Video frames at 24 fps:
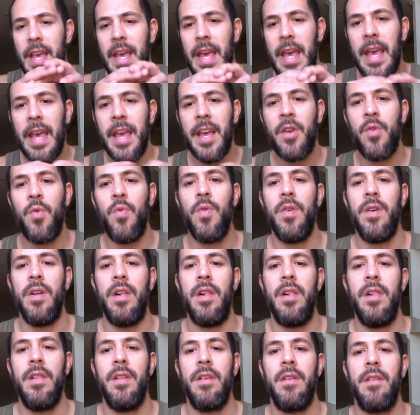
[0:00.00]

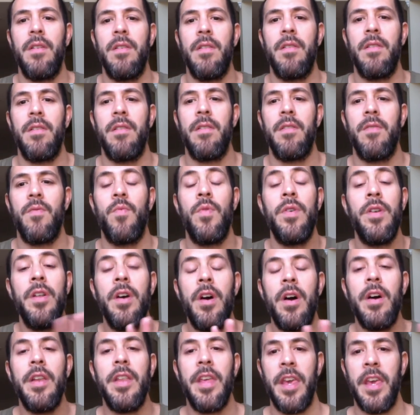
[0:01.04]
equal, we're
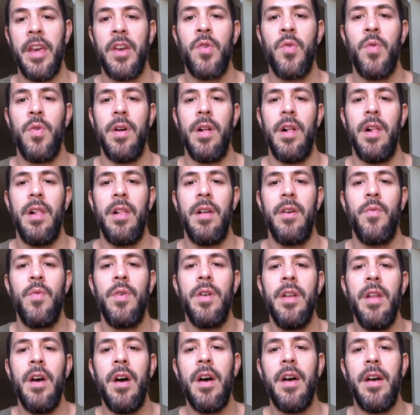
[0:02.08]
not equal. We're
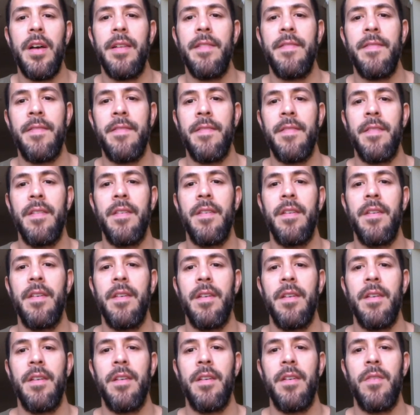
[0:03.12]
not.
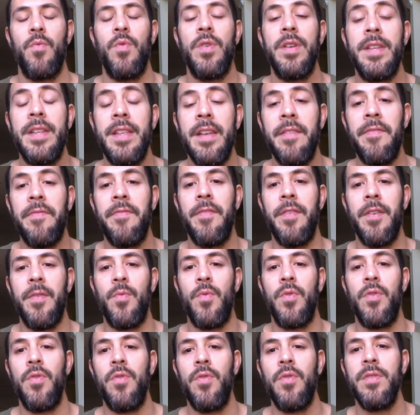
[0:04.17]
We're different.
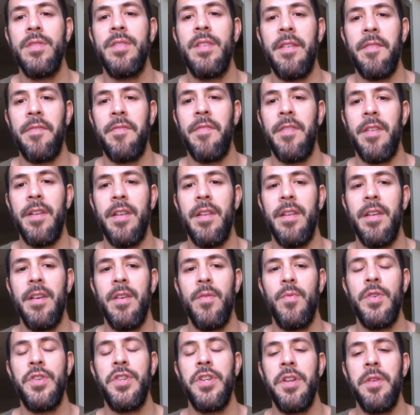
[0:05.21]
We're all different.
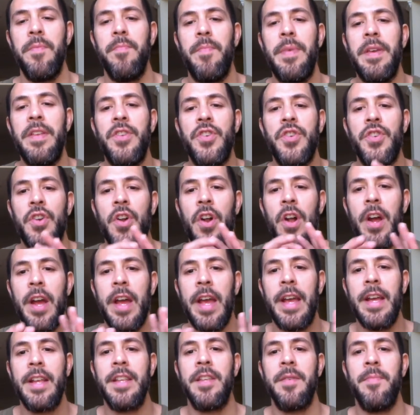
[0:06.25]
We shouldn't be
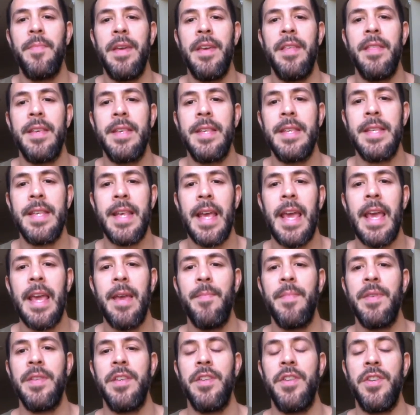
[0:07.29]
trying to be the
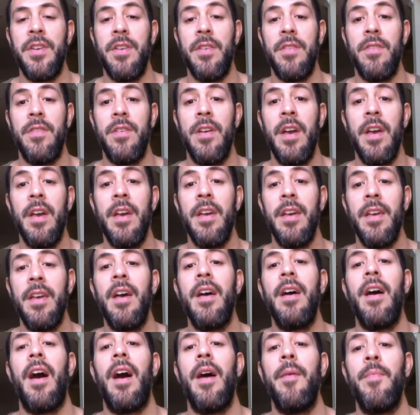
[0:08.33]
same as each other.
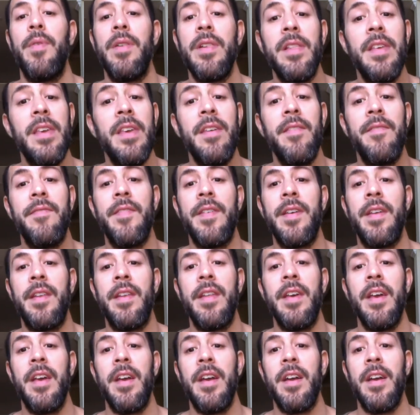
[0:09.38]
I believe in
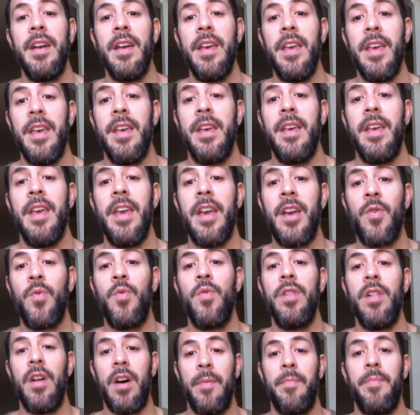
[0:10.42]

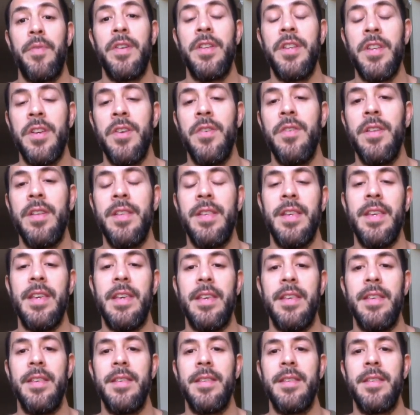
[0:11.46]
equal
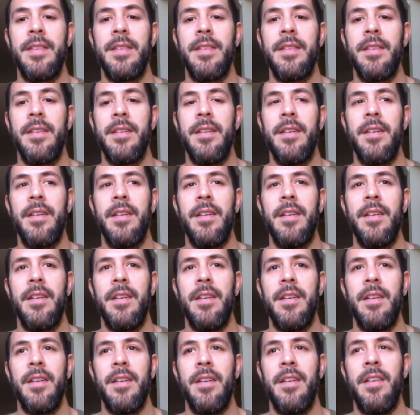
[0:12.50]
opportunities,
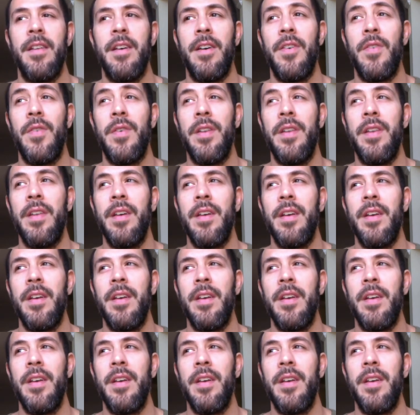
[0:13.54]
and